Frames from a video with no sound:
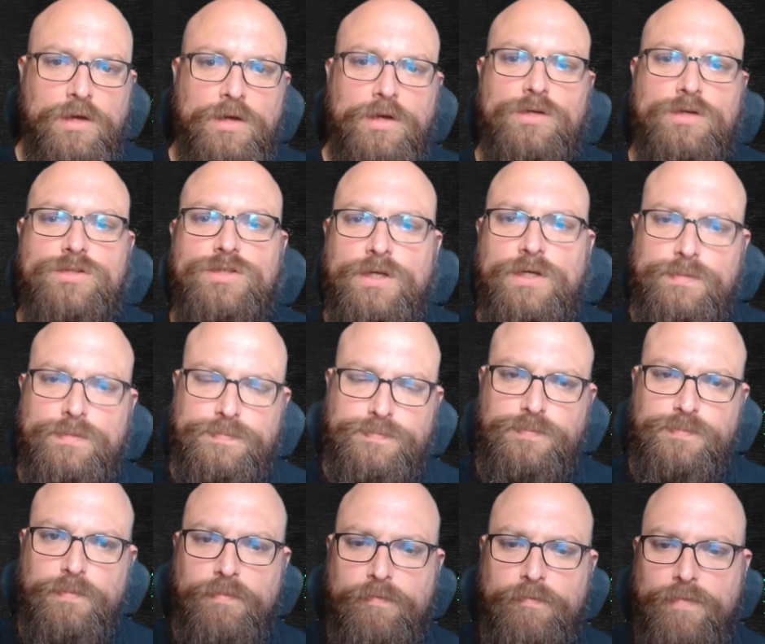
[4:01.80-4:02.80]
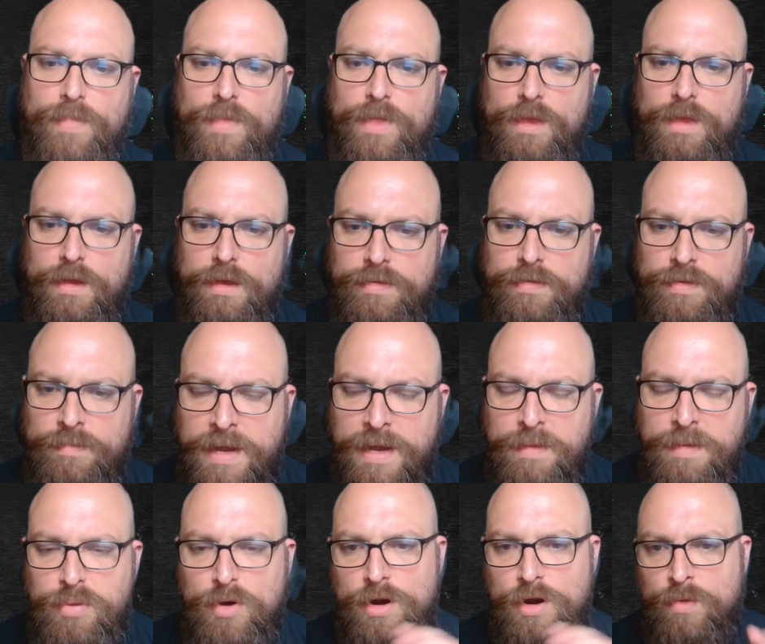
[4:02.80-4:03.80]
So the
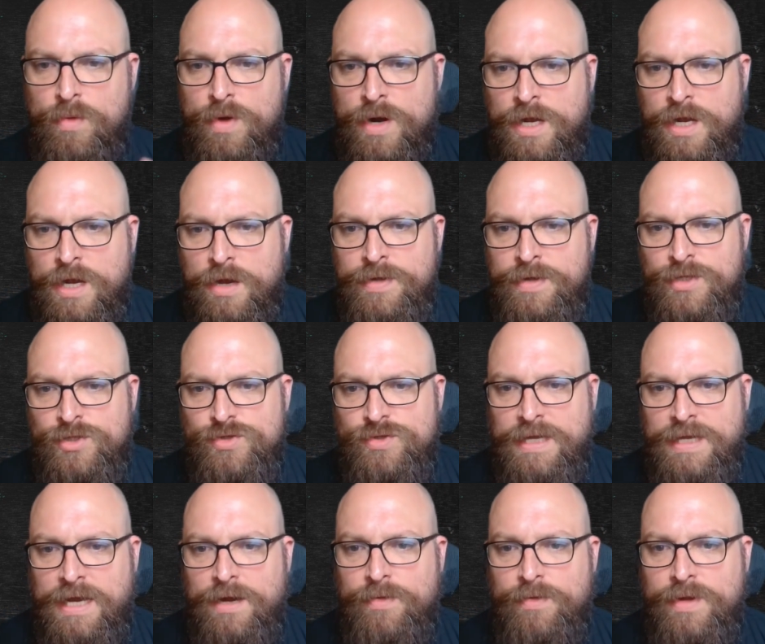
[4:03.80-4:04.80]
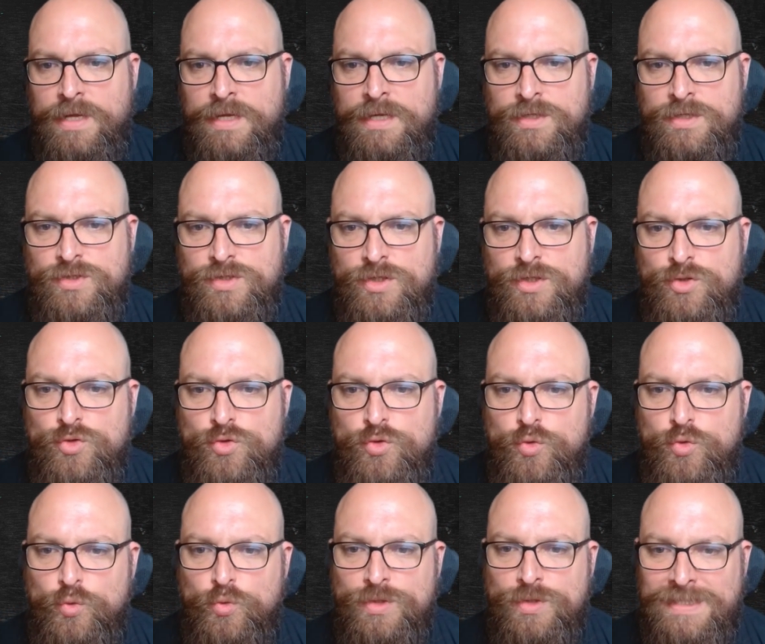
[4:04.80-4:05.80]
main part I want to go into now is the
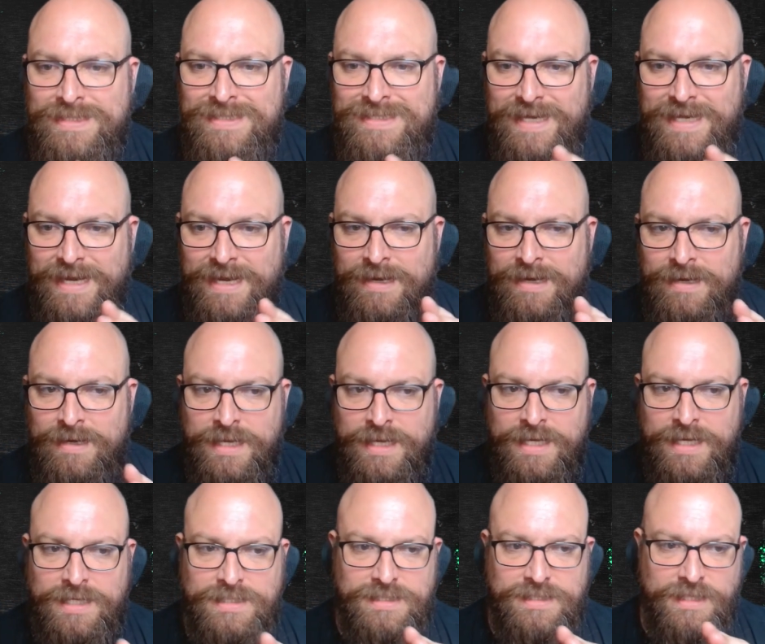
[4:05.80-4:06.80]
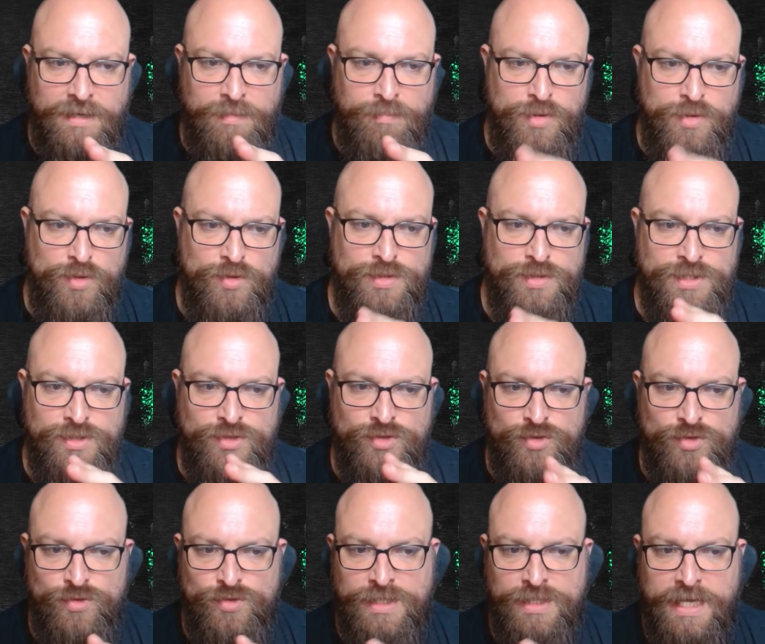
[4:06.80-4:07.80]
tools and techniques that abusers
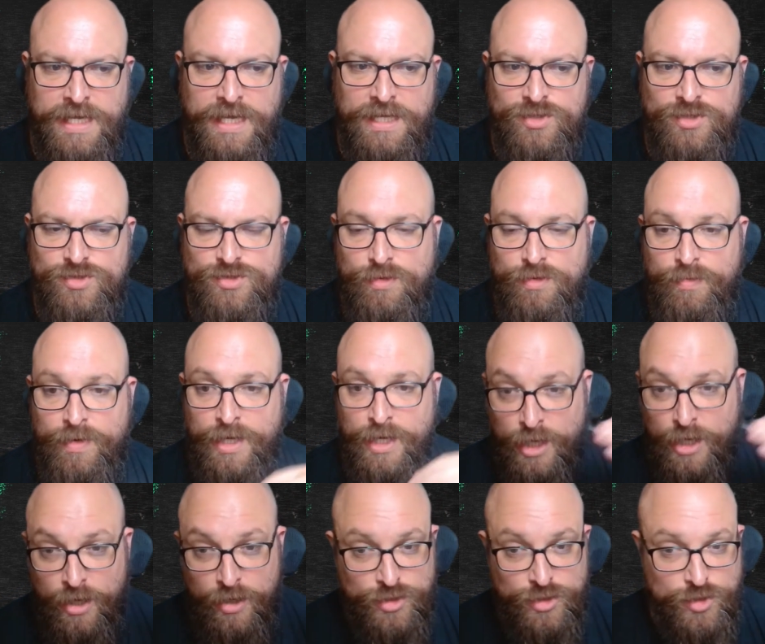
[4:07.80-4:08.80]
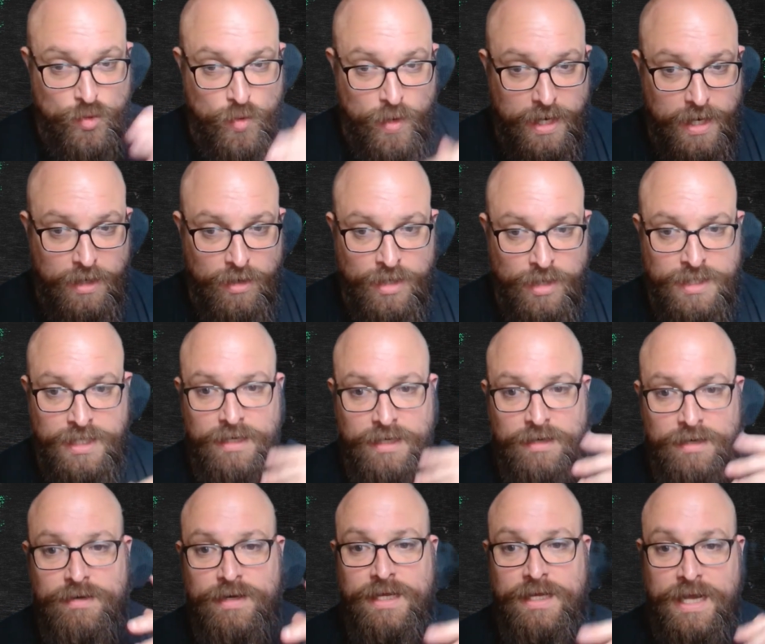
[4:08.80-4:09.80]
use against you. And we're going to go into quite a lot
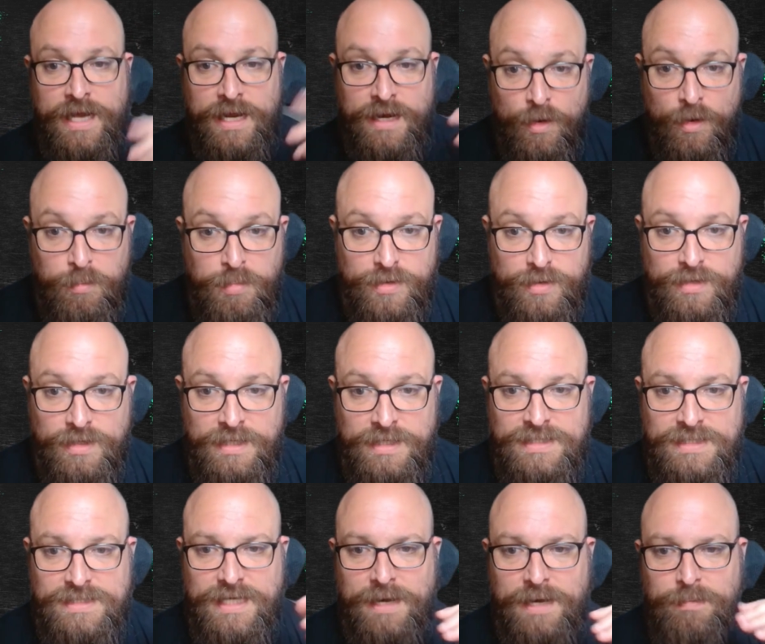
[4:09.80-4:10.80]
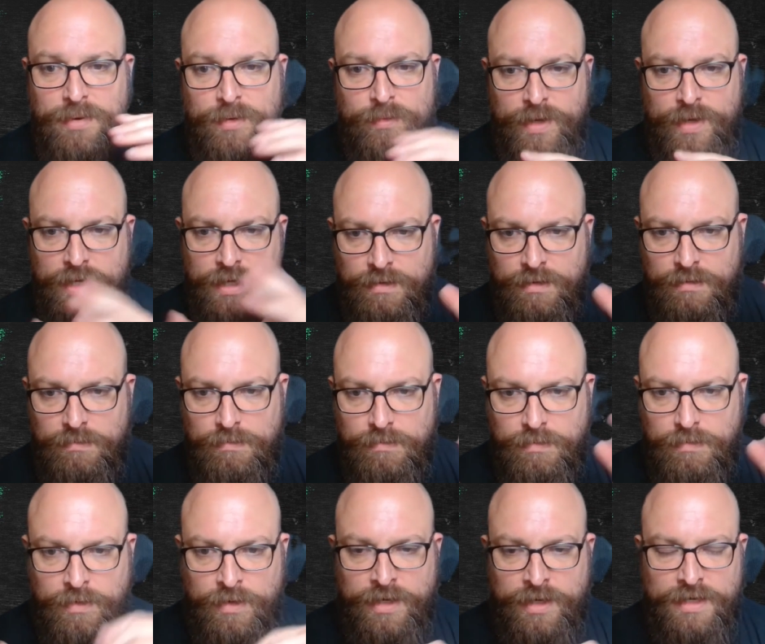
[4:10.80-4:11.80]
here. And again, I'll put the list up and we can
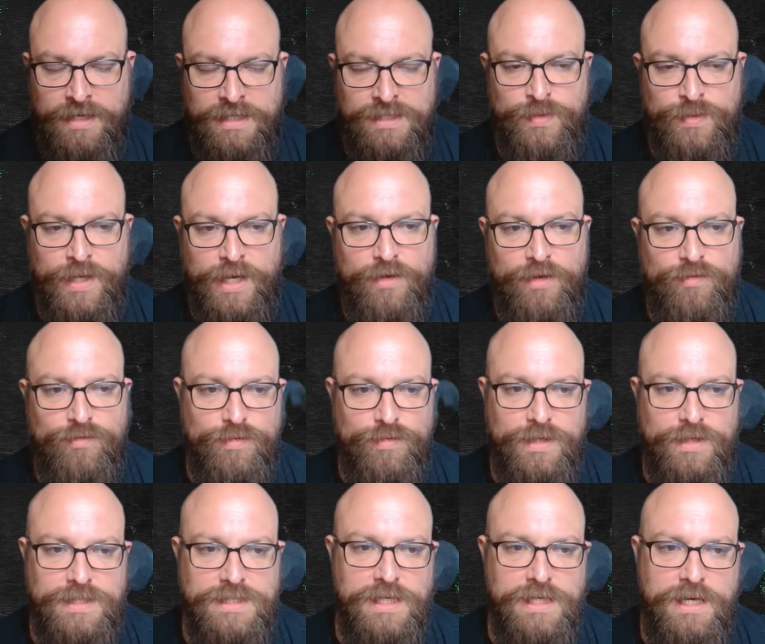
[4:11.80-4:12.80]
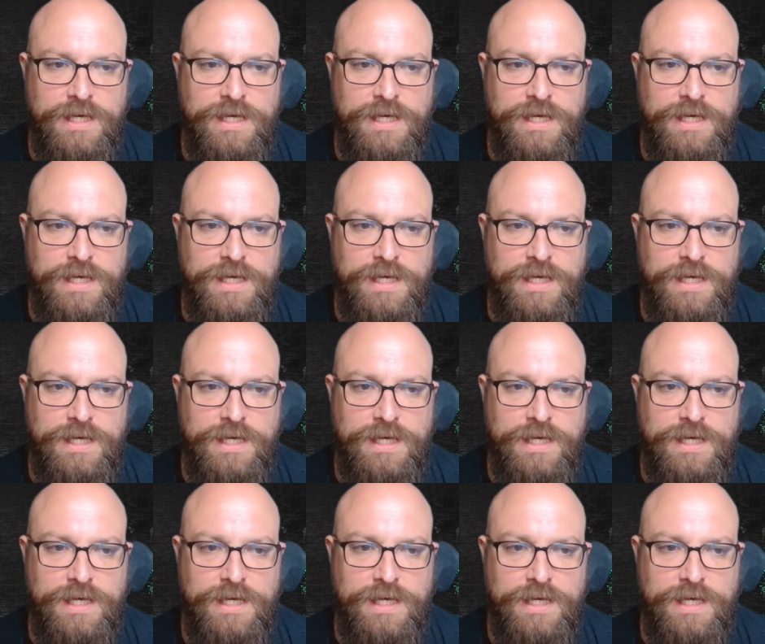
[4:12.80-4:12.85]
look at it as we go through it.